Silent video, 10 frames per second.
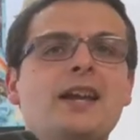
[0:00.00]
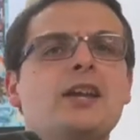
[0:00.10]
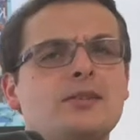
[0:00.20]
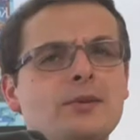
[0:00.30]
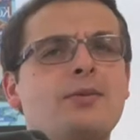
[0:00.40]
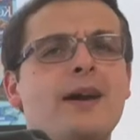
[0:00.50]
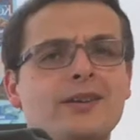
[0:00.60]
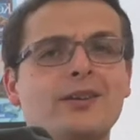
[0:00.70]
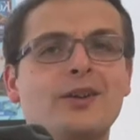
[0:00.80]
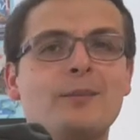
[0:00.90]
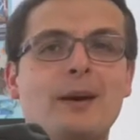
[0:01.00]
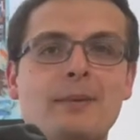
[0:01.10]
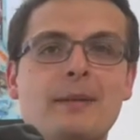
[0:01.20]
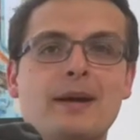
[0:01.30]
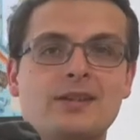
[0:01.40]
you may not know about
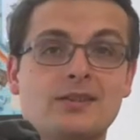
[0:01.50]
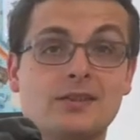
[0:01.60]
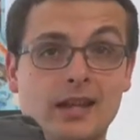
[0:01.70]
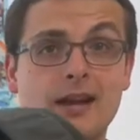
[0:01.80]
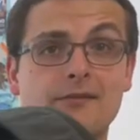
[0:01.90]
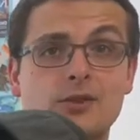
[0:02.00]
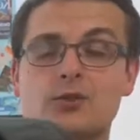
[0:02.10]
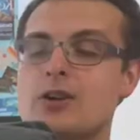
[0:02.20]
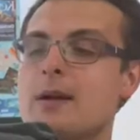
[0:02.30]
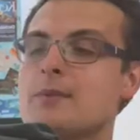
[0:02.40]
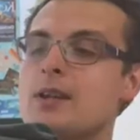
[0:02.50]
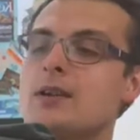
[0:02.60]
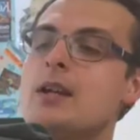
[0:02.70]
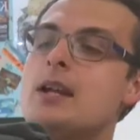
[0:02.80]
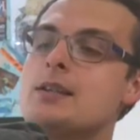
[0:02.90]
backpacks is they have two straps. No,
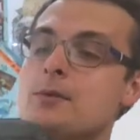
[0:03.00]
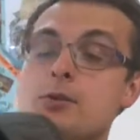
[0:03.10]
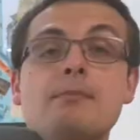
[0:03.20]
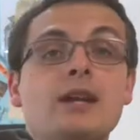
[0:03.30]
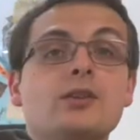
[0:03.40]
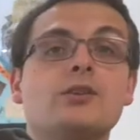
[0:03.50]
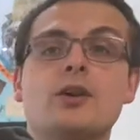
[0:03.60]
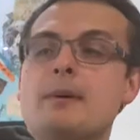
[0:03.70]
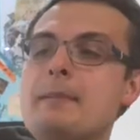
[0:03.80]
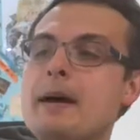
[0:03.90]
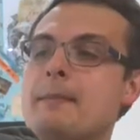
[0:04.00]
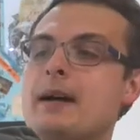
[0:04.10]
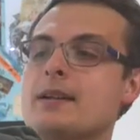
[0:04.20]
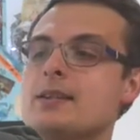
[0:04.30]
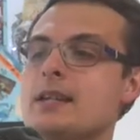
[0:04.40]
something you may not know about
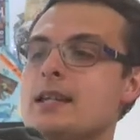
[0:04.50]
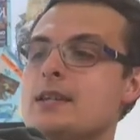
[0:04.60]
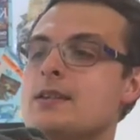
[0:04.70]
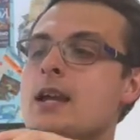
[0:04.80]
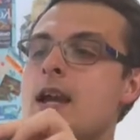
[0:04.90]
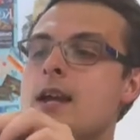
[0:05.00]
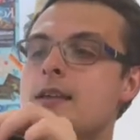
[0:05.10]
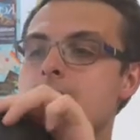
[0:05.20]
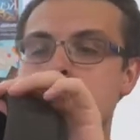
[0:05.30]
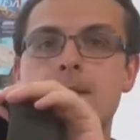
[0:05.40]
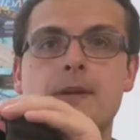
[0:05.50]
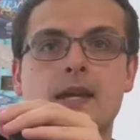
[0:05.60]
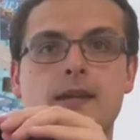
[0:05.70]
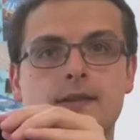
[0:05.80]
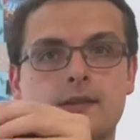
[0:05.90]
backpacks is, see up
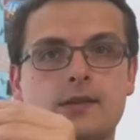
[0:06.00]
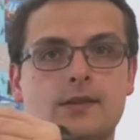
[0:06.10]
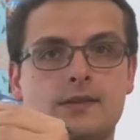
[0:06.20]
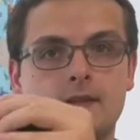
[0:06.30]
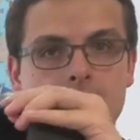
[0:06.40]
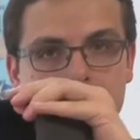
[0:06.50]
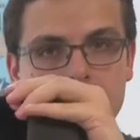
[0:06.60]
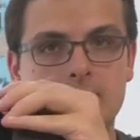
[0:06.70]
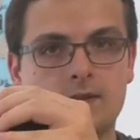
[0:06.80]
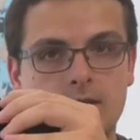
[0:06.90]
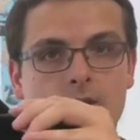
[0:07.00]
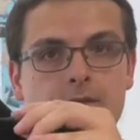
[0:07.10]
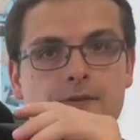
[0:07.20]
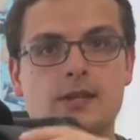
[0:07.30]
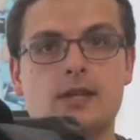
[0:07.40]
here the distance
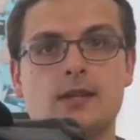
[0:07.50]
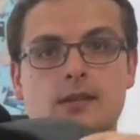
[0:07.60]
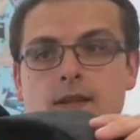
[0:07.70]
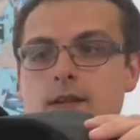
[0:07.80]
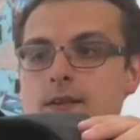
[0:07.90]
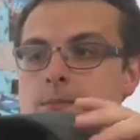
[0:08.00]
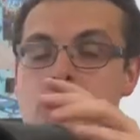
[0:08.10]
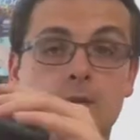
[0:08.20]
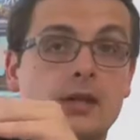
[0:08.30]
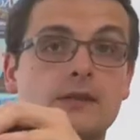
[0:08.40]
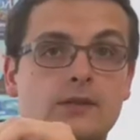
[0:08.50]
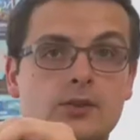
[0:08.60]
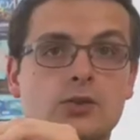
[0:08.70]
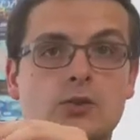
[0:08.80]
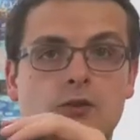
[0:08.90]
of the between the
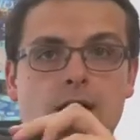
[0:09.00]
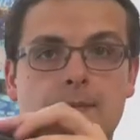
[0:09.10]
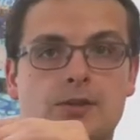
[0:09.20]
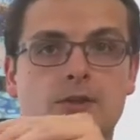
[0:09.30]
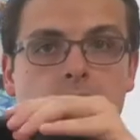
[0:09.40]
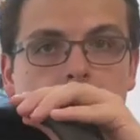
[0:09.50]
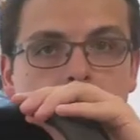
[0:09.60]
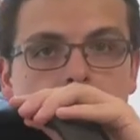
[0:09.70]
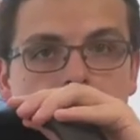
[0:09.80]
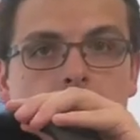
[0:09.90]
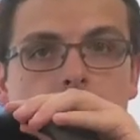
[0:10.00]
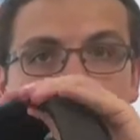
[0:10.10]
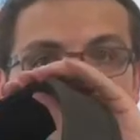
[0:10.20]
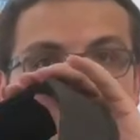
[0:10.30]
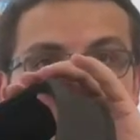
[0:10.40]
two straps. You can see here they're
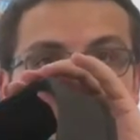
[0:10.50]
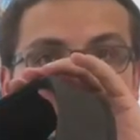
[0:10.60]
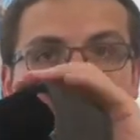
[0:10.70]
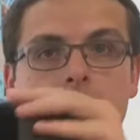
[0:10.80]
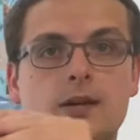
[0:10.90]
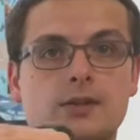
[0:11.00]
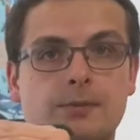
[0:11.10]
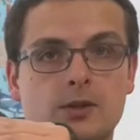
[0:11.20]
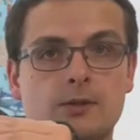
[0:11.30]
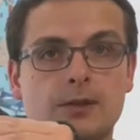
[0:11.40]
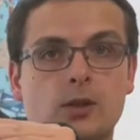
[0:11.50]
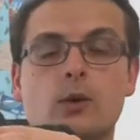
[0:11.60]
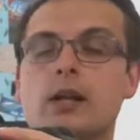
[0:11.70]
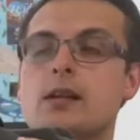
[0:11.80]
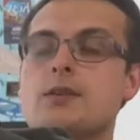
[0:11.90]
quite far apart as opposed to being
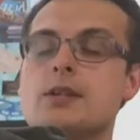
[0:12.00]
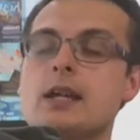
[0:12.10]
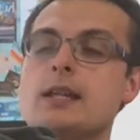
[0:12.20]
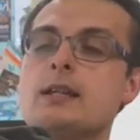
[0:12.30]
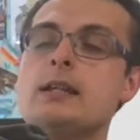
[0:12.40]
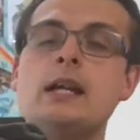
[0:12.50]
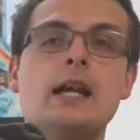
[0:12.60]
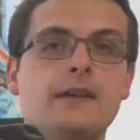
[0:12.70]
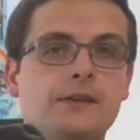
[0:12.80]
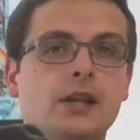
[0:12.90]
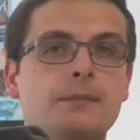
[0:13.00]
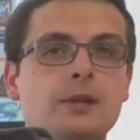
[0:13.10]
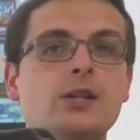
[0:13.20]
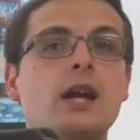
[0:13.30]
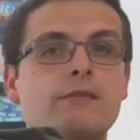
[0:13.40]
quite close together. If you're like me
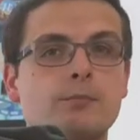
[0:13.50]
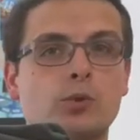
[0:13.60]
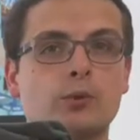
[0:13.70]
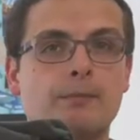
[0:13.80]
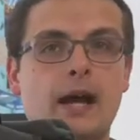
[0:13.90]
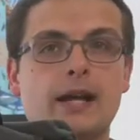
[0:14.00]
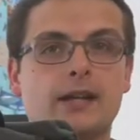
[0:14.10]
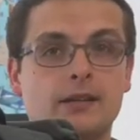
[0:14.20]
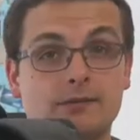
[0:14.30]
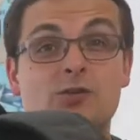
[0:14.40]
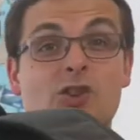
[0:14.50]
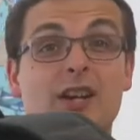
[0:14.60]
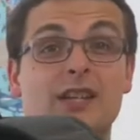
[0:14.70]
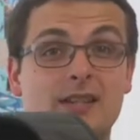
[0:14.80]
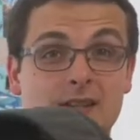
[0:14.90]
and you have a broad back, try
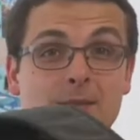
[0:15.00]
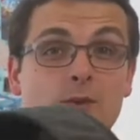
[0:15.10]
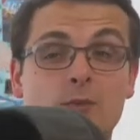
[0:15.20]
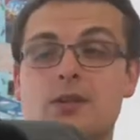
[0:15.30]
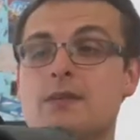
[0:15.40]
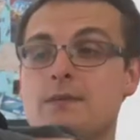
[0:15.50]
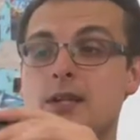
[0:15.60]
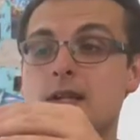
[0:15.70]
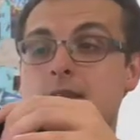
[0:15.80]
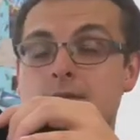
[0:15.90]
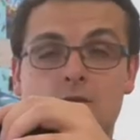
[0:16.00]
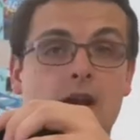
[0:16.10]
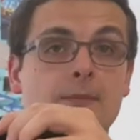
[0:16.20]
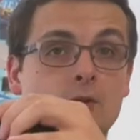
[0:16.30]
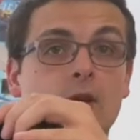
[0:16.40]
and get something with the
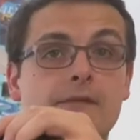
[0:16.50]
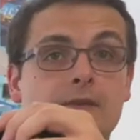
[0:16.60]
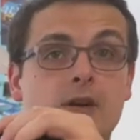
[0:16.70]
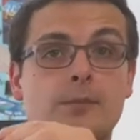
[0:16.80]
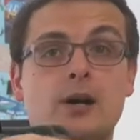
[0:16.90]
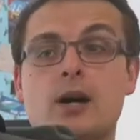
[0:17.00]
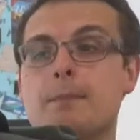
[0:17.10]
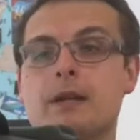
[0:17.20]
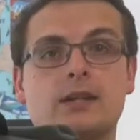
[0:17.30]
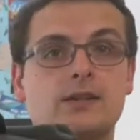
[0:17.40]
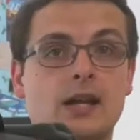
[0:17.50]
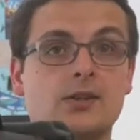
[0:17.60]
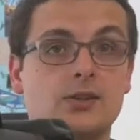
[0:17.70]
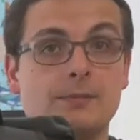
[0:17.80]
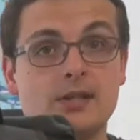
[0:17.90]
straps quite far apart, because that
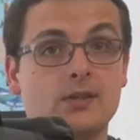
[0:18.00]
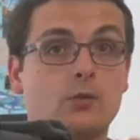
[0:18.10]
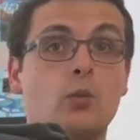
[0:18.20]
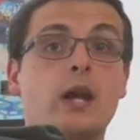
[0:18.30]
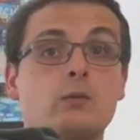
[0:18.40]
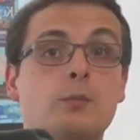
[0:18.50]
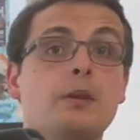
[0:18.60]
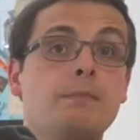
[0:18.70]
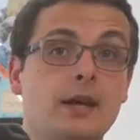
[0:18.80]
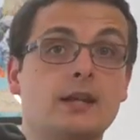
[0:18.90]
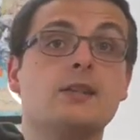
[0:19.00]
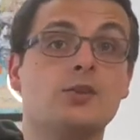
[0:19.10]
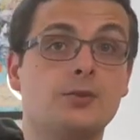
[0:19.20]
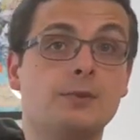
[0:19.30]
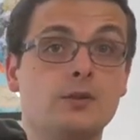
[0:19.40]
just means the weight will be better
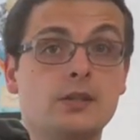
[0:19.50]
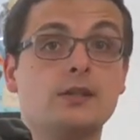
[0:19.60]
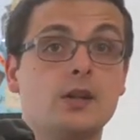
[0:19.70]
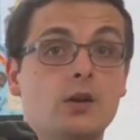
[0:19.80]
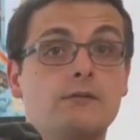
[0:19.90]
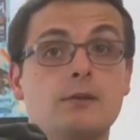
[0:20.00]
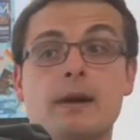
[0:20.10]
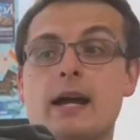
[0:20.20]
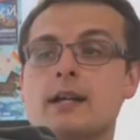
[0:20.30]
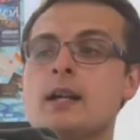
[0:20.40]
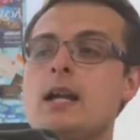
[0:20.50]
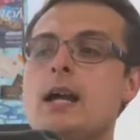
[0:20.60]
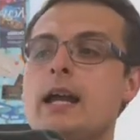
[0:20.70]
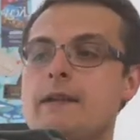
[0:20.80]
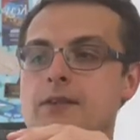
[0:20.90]
distributed over your back.
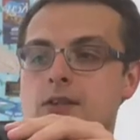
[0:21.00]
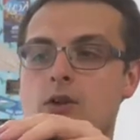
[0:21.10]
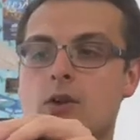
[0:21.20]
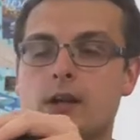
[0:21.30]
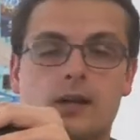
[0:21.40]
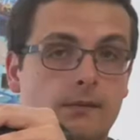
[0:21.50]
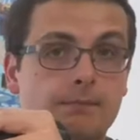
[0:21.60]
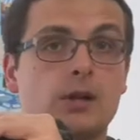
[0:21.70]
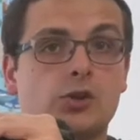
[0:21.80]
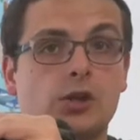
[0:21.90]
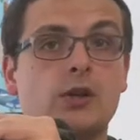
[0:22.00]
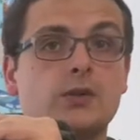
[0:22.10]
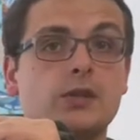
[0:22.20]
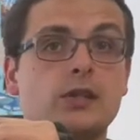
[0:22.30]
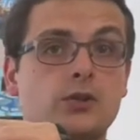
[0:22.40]
If it's got a much
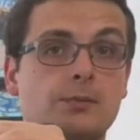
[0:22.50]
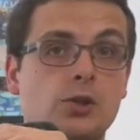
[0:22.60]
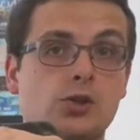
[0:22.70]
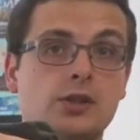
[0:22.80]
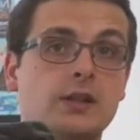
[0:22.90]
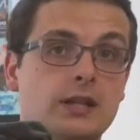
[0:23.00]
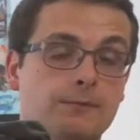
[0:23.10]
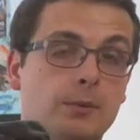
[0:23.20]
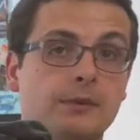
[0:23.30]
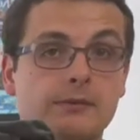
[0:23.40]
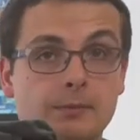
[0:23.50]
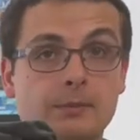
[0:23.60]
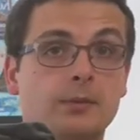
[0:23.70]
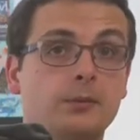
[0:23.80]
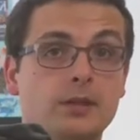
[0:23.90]
closer distribution, that's probably for
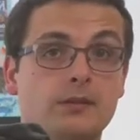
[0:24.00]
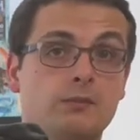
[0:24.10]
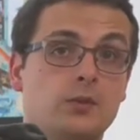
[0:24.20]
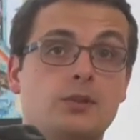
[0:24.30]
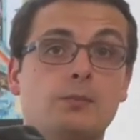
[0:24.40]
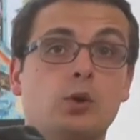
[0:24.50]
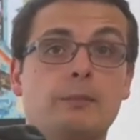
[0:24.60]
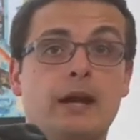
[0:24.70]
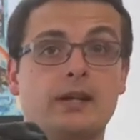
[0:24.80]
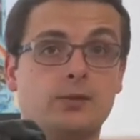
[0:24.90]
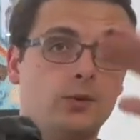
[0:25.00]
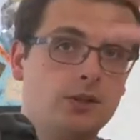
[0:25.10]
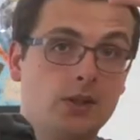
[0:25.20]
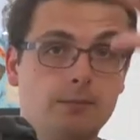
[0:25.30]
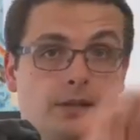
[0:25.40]
people with smaller backs where it's
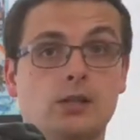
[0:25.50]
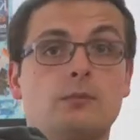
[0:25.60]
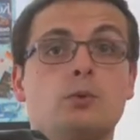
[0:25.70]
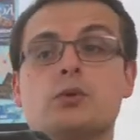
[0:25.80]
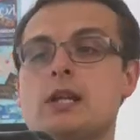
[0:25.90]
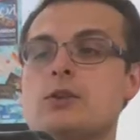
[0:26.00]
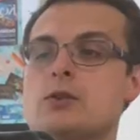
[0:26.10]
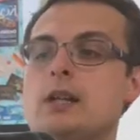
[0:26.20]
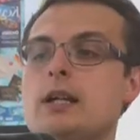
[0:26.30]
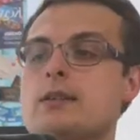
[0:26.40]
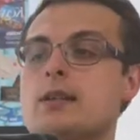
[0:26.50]
going to be a lot more centralized.